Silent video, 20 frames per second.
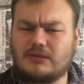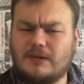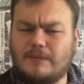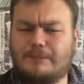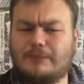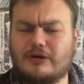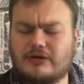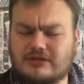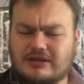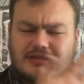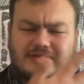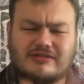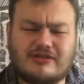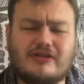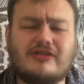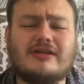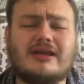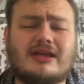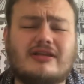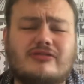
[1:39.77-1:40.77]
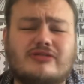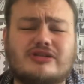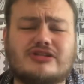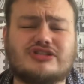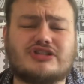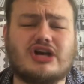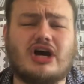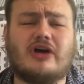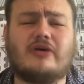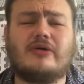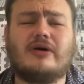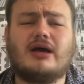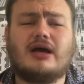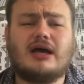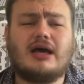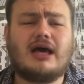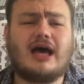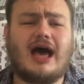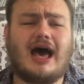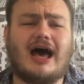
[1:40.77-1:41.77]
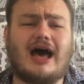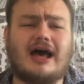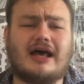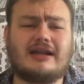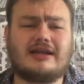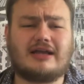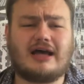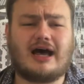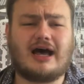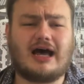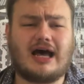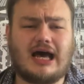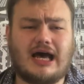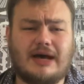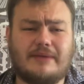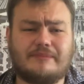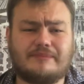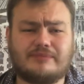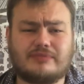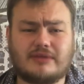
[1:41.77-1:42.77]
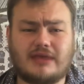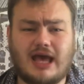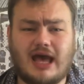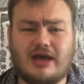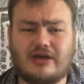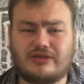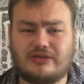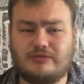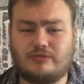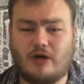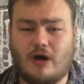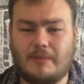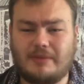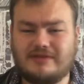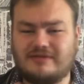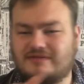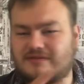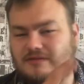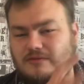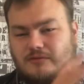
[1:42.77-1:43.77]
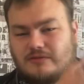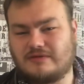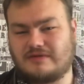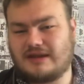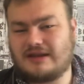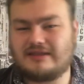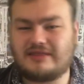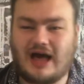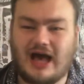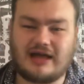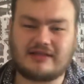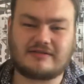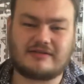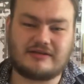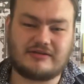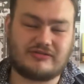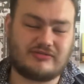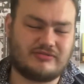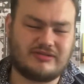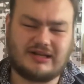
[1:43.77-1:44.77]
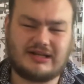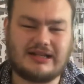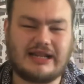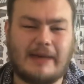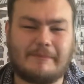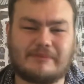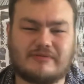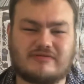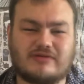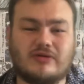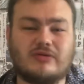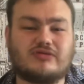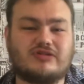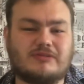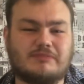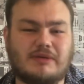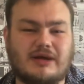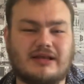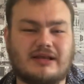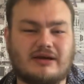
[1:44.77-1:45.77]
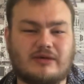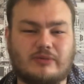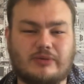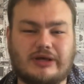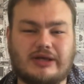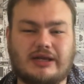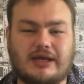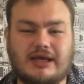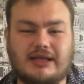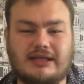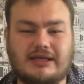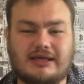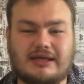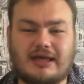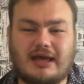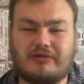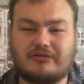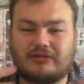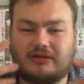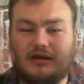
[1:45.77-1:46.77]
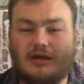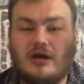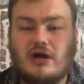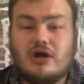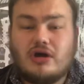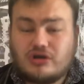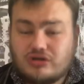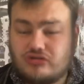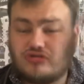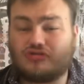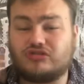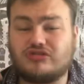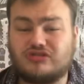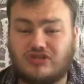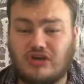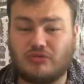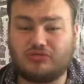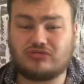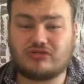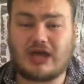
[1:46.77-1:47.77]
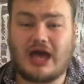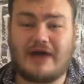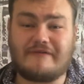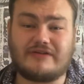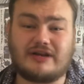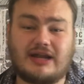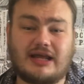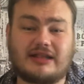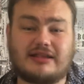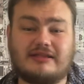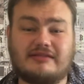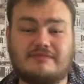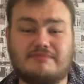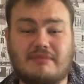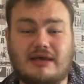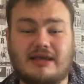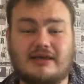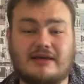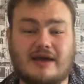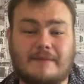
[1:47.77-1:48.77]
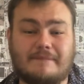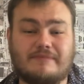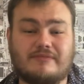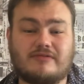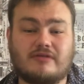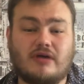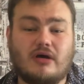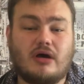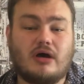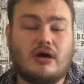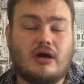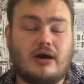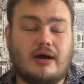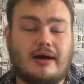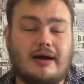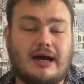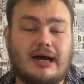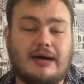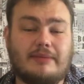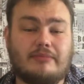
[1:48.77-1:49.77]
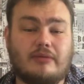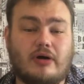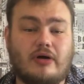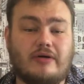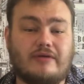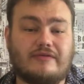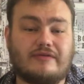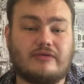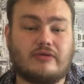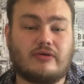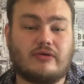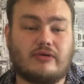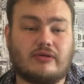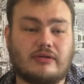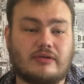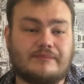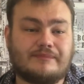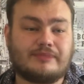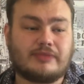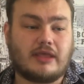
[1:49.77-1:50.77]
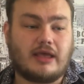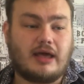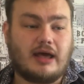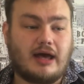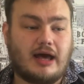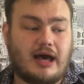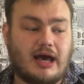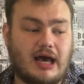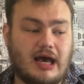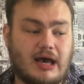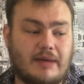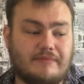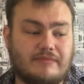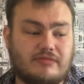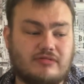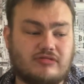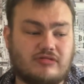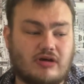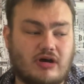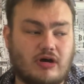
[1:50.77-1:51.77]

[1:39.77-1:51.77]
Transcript: book, they turned it into a show, and Kathy Robinson was in that. She was in an episode, she played like a weird alien character. So she's used to having like these makeups overall. This